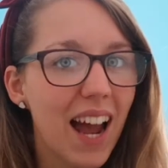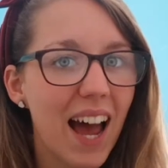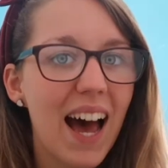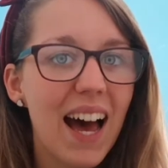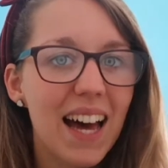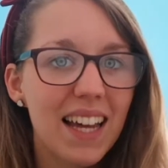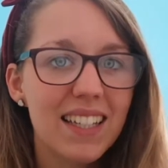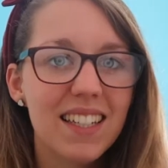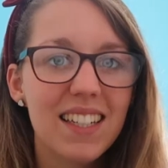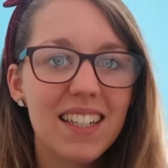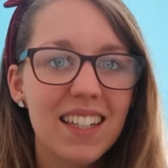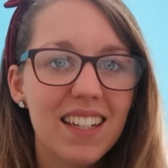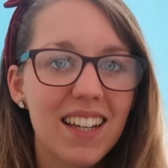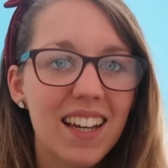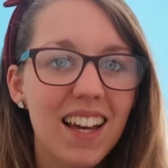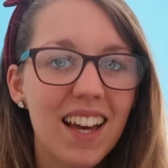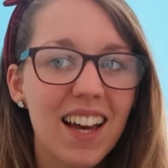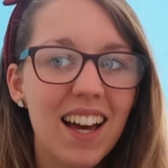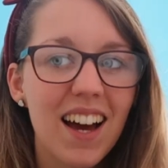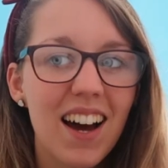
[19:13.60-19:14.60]
and
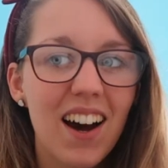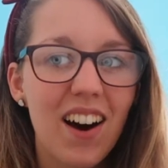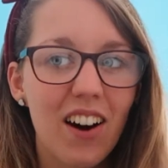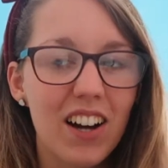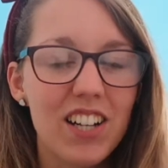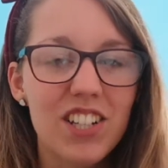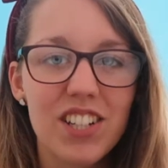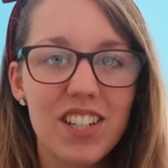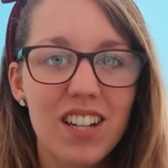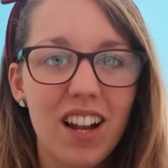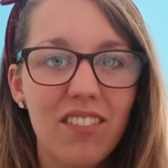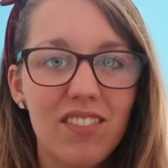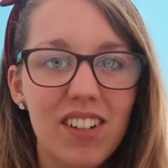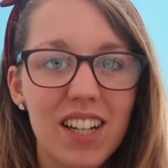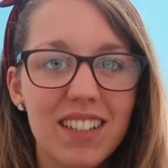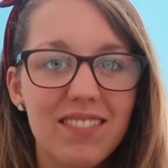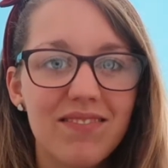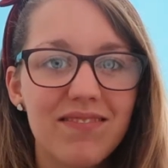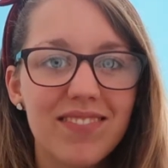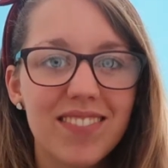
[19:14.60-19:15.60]
i just love
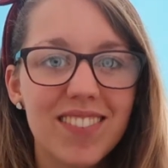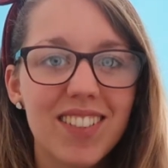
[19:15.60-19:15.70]
it